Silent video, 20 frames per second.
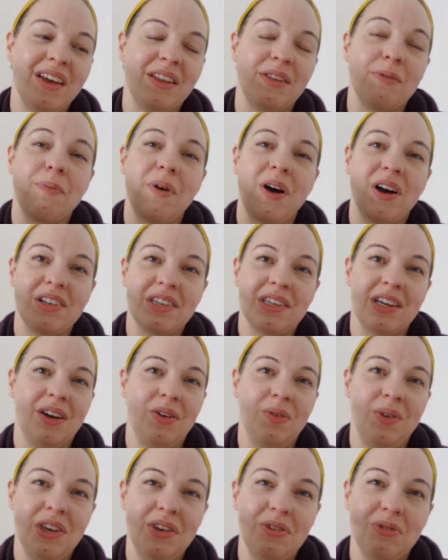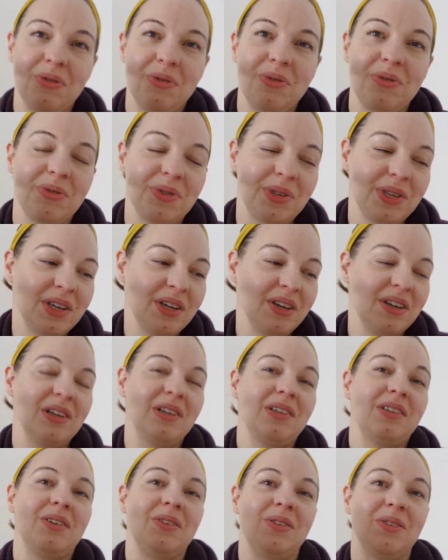The pots I reuse.
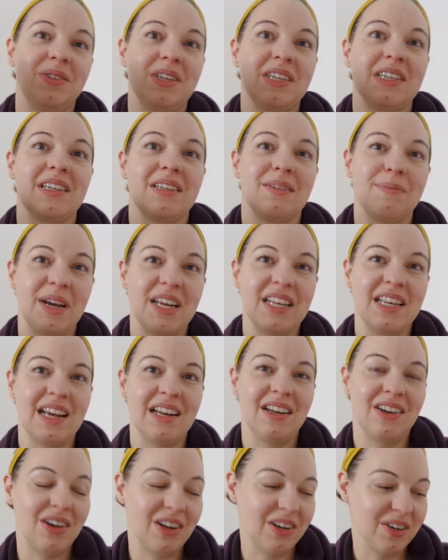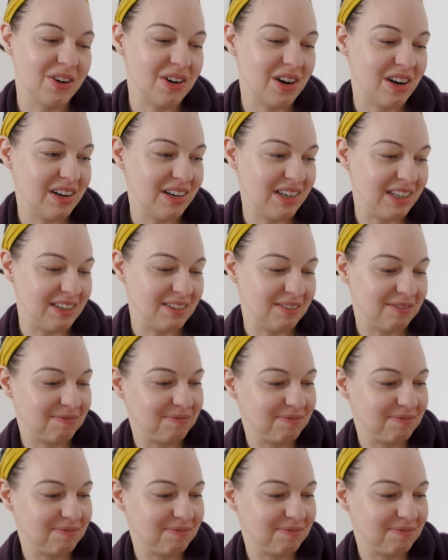So this is my $10 garden.